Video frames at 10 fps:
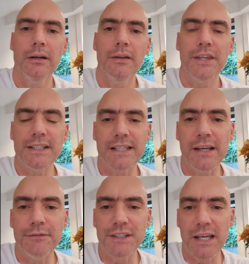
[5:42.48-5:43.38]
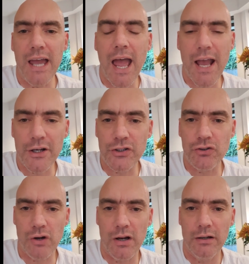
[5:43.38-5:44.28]
This gives it
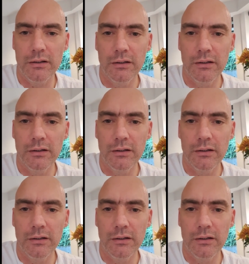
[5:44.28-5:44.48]
extra